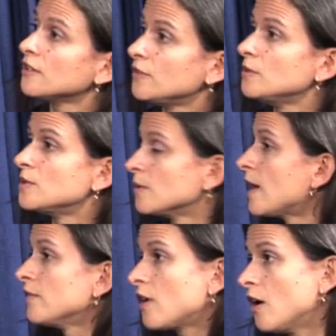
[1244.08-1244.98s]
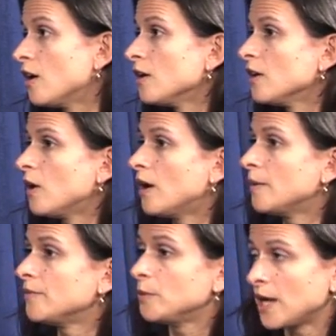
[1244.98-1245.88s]
you yeah. don't have a car, um,
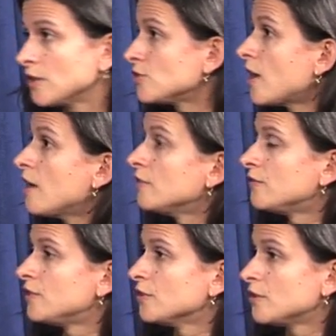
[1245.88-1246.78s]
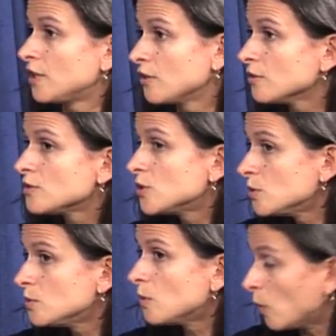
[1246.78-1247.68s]
if you can't drive, if you're either
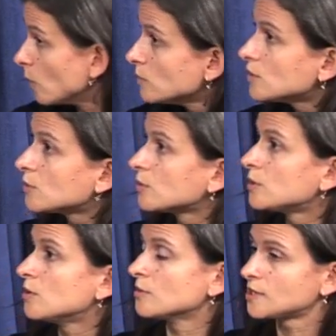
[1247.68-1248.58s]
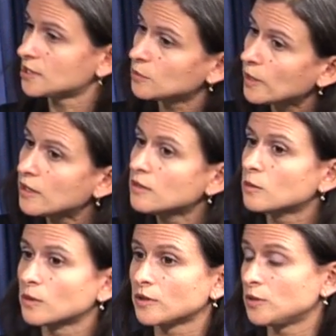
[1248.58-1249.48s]
too old or you don't see well
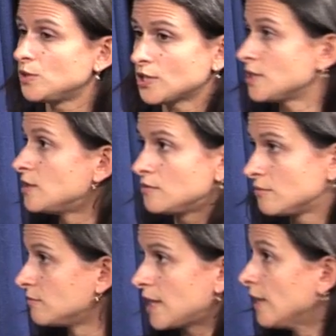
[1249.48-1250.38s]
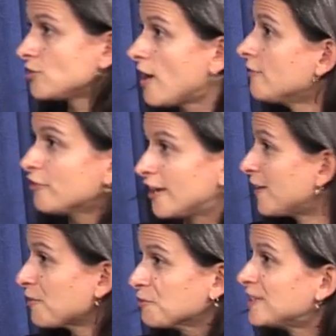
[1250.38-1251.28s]
or you just can't drive for any
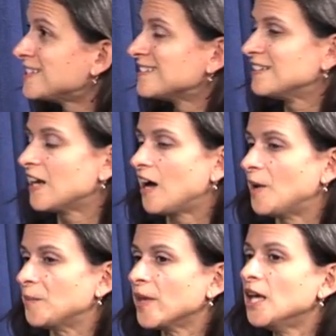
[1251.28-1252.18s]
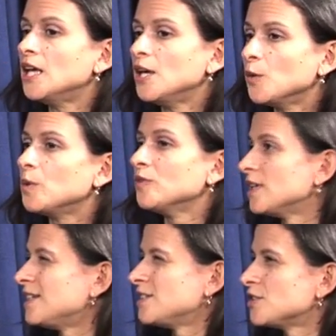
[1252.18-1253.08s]
other reason, um, we really
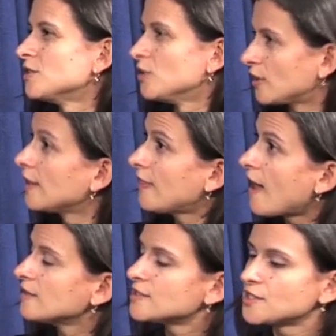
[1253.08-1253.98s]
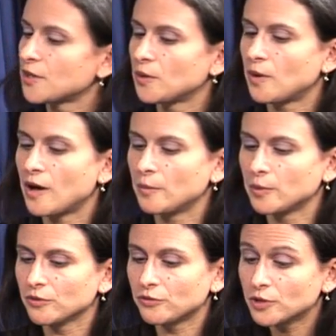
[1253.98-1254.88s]
need to look at that. So um, we
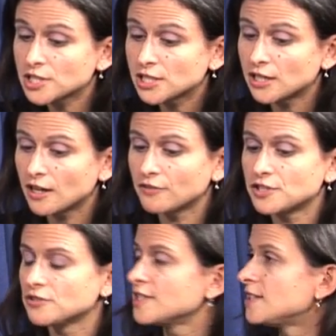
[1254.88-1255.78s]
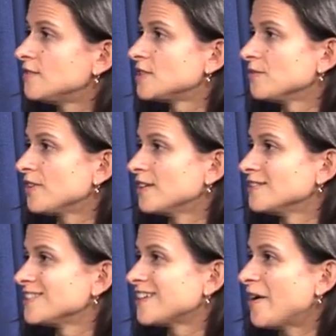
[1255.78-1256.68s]
were fortunate enough to receive some
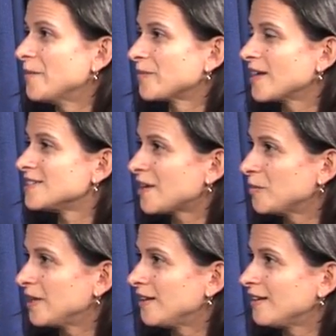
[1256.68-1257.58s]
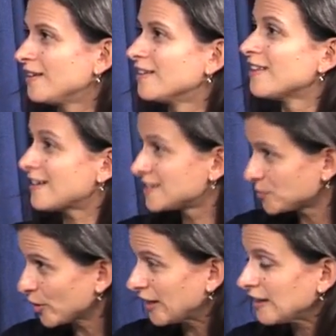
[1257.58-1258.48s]
funds um, at town meeting last
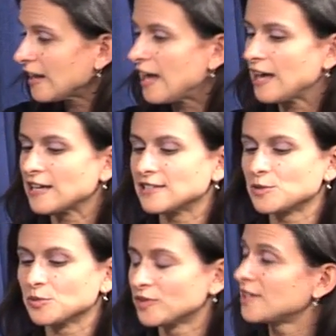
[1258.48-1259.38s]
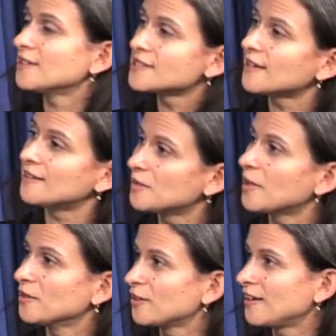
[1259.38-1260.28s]
spring, and we're really excited
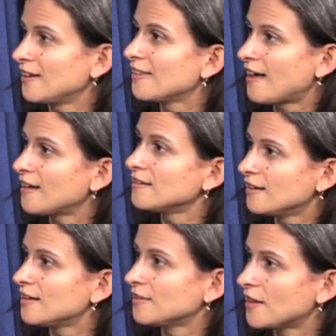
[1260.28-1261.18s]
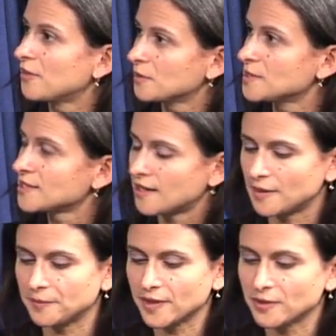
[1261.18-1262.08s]
about looking at that, at, at those,
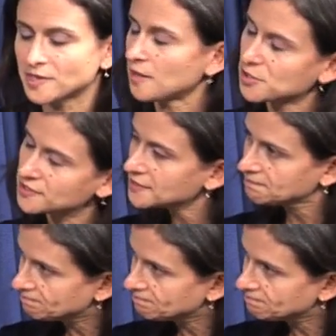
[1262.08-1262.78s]
um, at those options.